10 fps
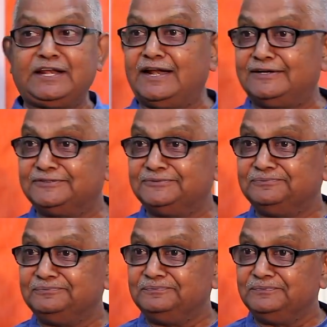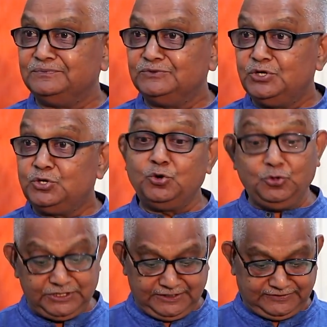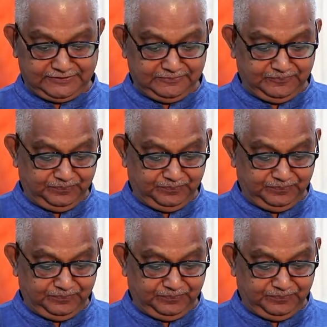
England to do this.